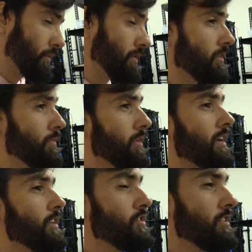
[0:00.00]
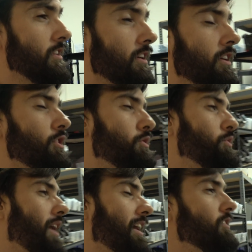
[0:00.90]
With Unreal Engine,
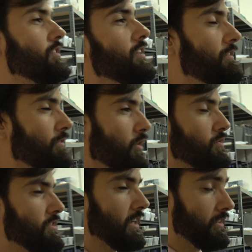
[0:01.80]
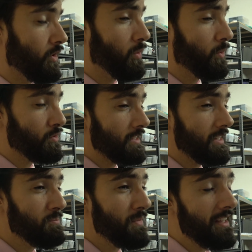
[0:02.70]
you enter that flow state almost
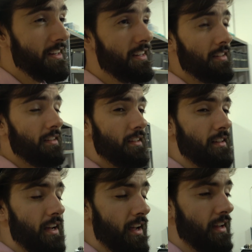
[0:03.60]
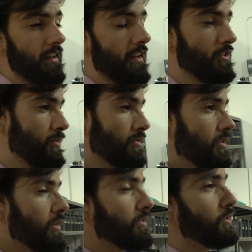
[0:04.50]
immediately, and as a
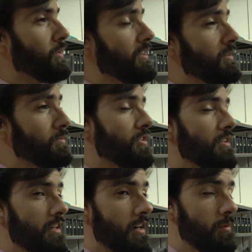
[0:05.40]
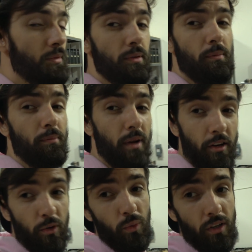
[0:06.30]
result, you end up turning up
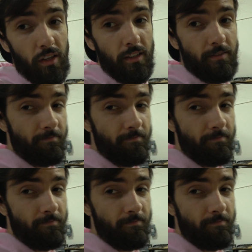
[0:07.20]
better work.